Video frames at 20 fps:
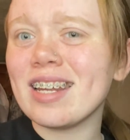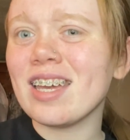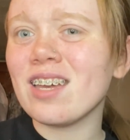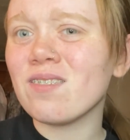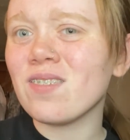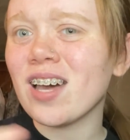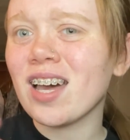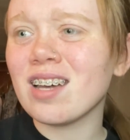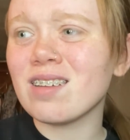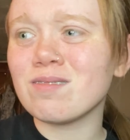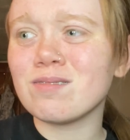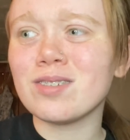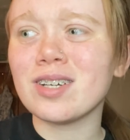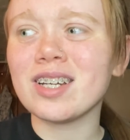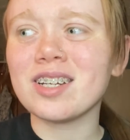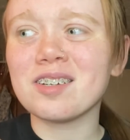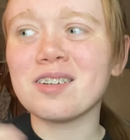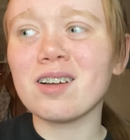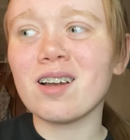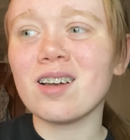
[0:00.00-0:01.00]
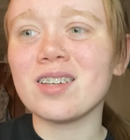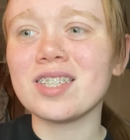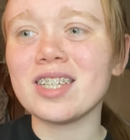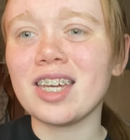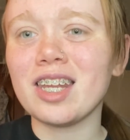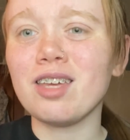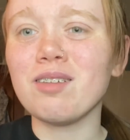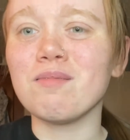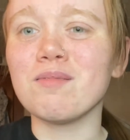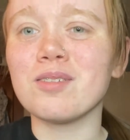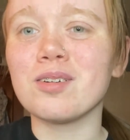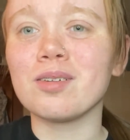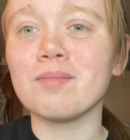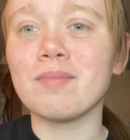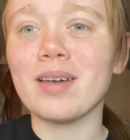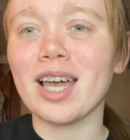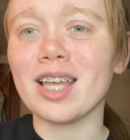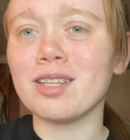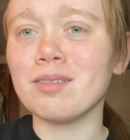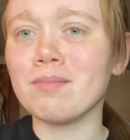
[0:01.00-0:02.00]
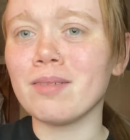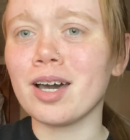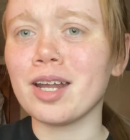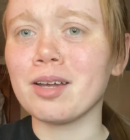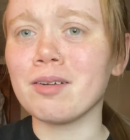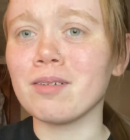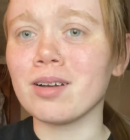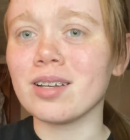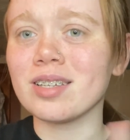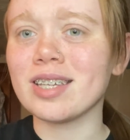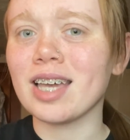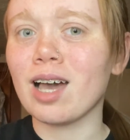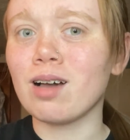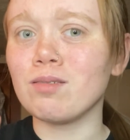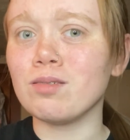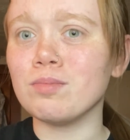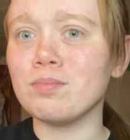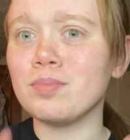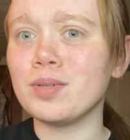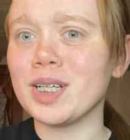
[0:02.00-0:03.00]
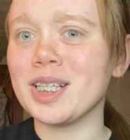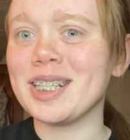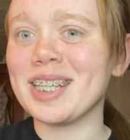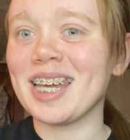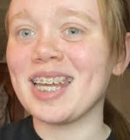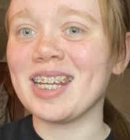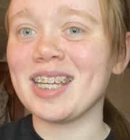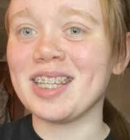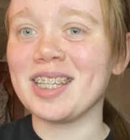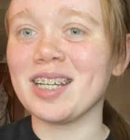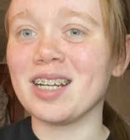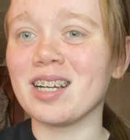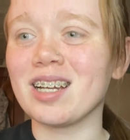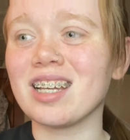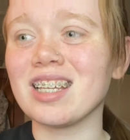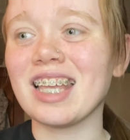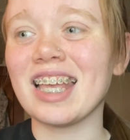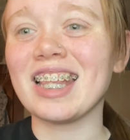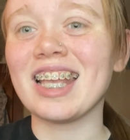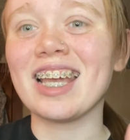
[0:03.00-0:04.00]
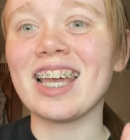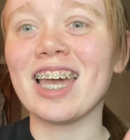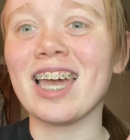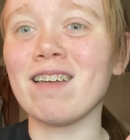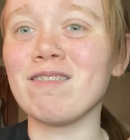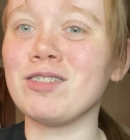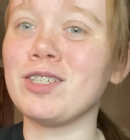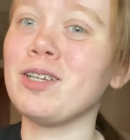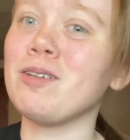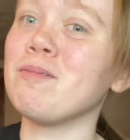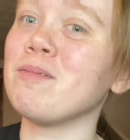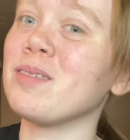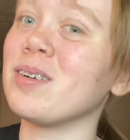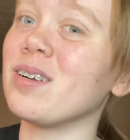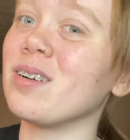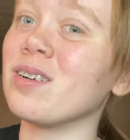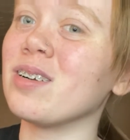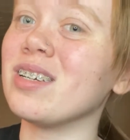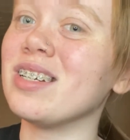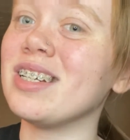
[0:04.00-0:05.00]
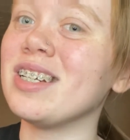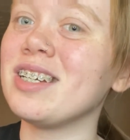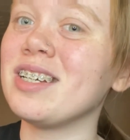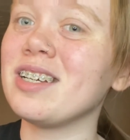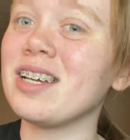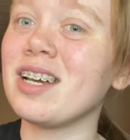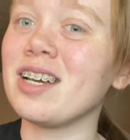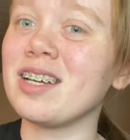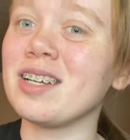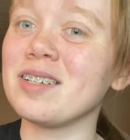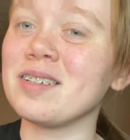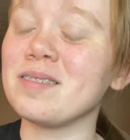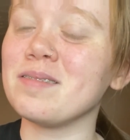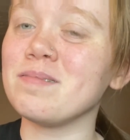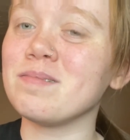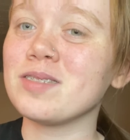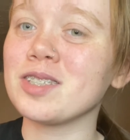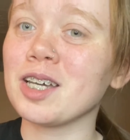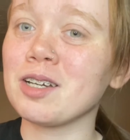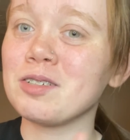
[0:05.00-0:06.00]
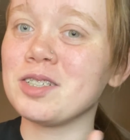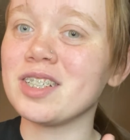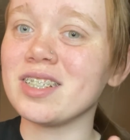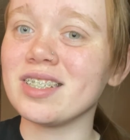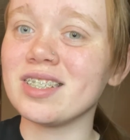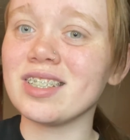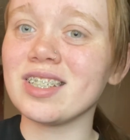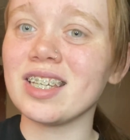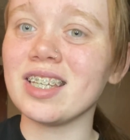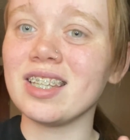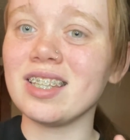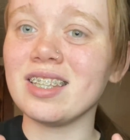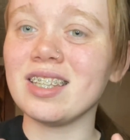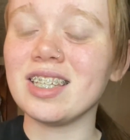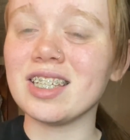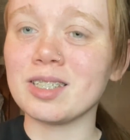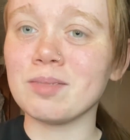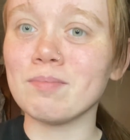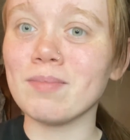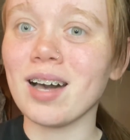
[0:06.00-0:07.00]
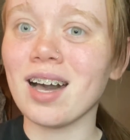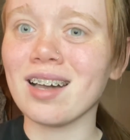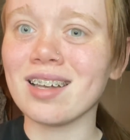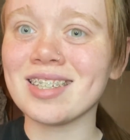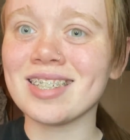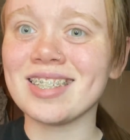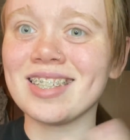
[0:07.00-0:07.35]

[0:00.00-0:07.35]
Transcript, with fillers: if I run across any more Bath & Body Works, I will put that in there because I think I have two more uh, lotions in this box